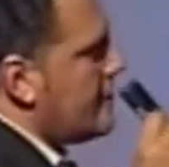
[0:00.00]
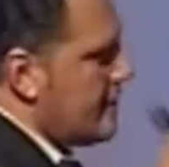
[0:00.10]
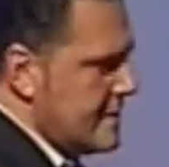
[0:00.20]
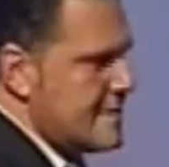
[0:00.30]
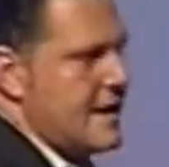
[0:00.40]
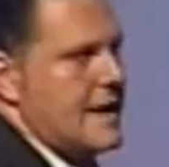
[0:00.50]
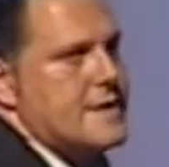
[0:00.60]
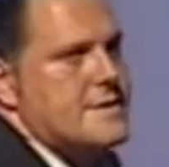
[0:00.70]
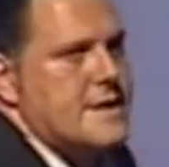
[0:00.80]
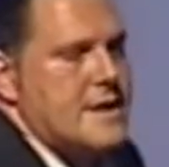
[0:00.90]
with
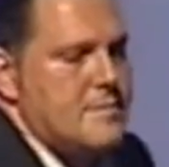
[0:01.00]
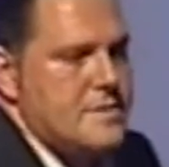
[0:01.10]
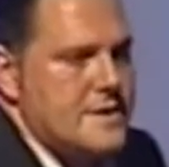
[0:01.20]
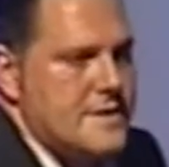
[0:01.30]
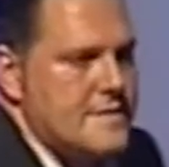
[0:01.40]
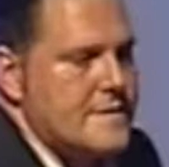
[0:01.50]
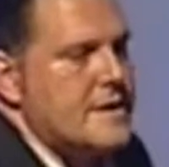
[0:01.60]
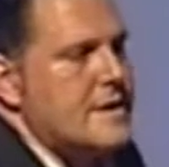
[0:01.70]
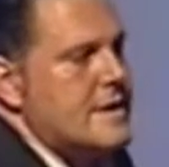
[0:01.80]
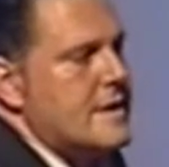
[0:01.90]
targeting companies,
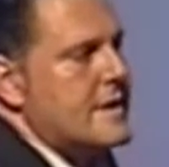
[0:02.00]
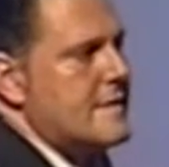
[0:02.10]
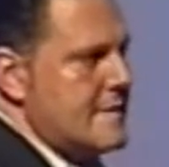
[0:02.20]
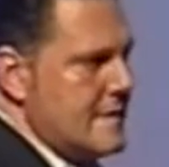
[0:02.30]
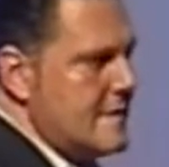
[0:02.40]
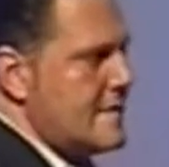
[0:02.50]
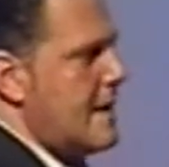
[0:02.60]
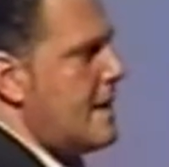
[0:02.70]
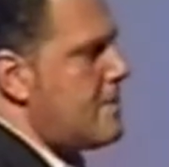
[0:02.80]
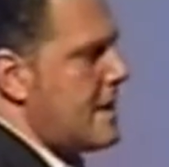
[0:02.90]
these
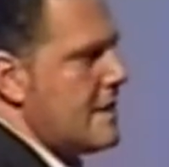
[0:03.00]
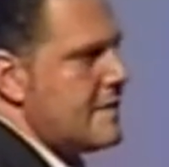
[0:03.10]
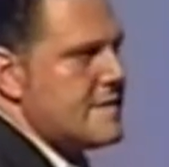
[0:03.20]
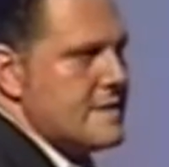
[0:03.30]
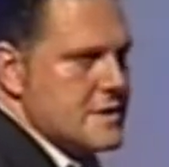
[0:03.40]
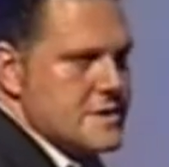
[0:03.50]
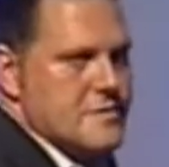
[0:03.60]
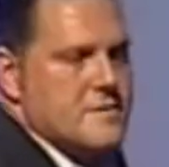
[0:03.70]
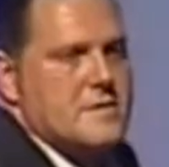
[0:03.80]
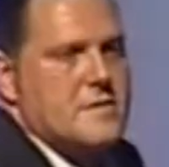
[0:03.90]
are privacy
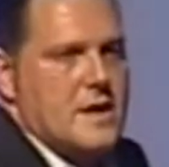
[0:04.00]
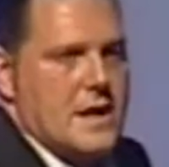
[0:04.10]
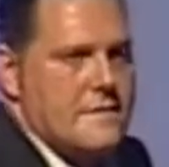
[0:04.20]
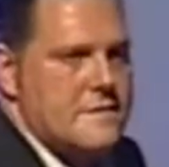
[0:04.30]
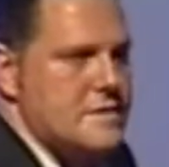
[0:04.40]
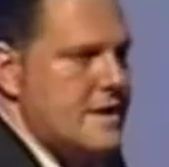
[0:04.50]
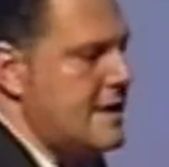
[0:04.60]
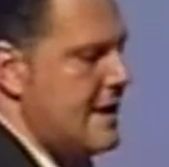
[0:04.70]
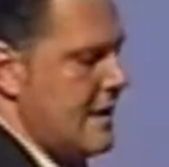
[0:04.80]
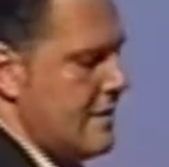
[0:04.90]
issues you have to
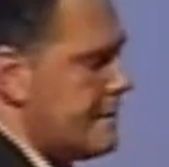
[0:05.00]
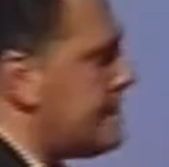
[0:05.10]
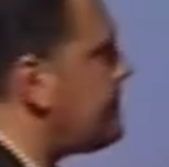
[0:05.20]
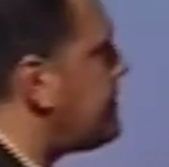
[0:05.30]
take care of.